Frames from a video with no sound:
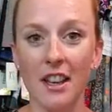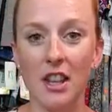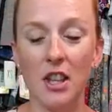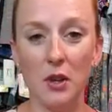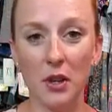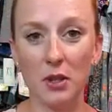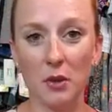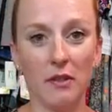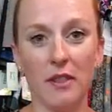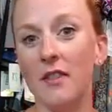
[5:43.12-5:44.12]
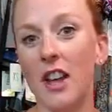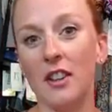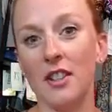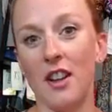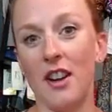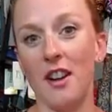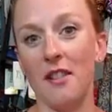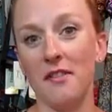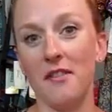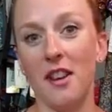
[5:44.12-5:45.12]
you get $25
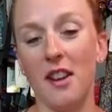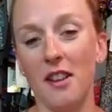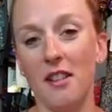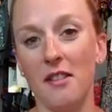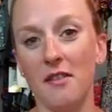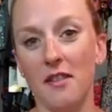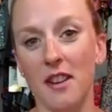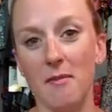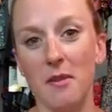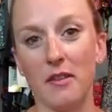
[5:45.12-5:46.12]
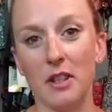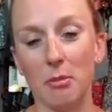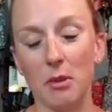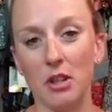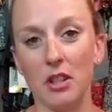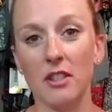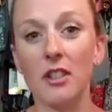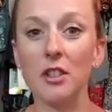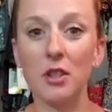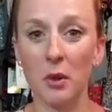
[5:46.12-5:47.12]
off of your first purchase.
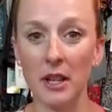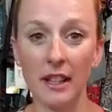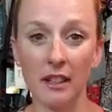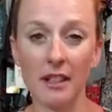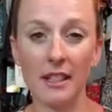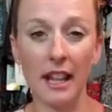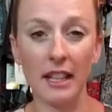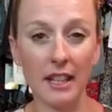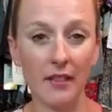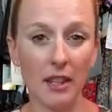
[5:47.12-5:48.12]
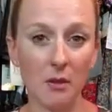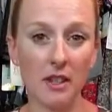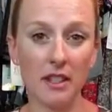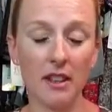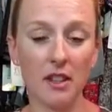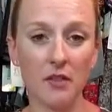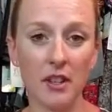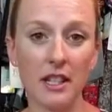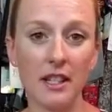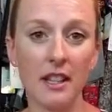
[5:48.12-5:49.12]
There's a $20 styling fee with Stitch
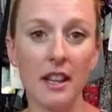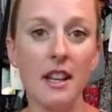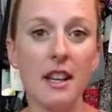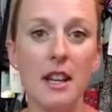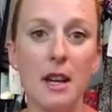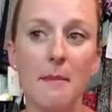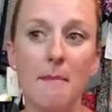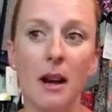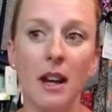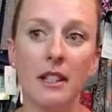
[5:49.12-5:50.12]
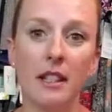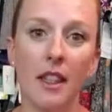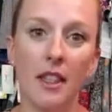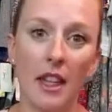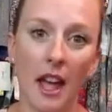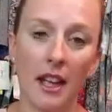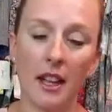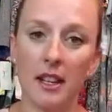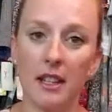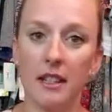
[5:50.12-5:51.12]
Fix, but that
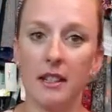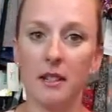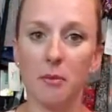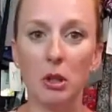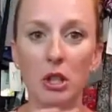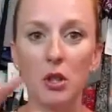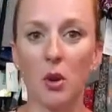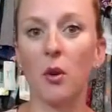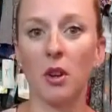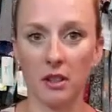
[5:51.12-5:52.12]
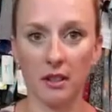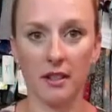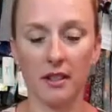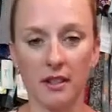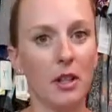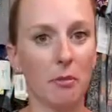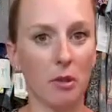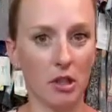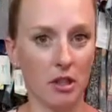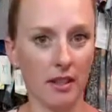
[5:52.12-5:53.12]
is put towards your
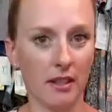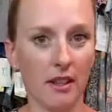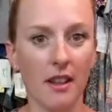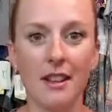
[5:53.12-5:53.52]
purchase.